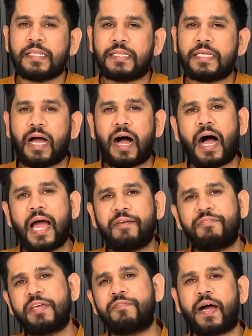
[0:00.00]
The
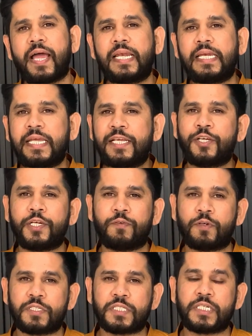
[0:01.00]
IVY League
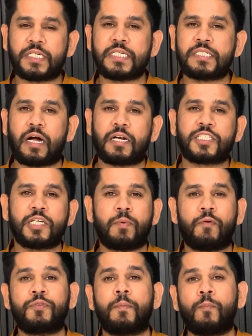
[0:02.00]
universities are some
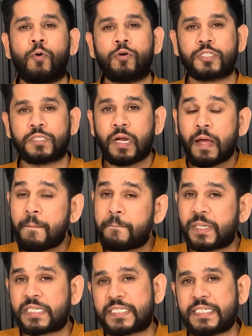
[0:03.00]
of the most
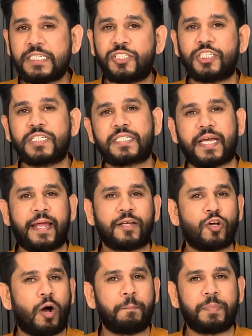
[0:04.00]
prestigious and
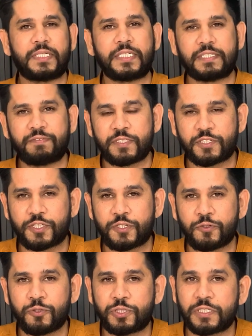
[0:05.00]
competitive
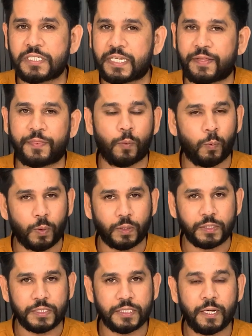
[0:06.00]
institutions in the
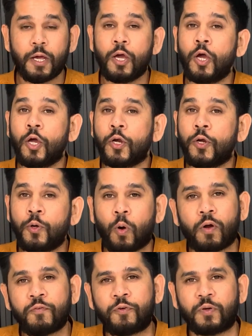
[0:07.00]
world,
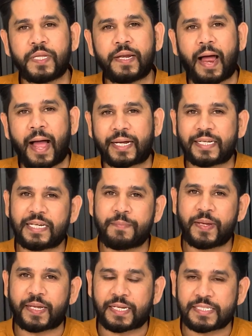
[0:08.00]
known for their
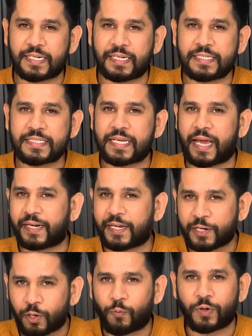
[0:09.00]
academic excellence and
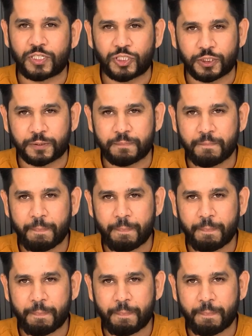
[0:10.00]
innovation.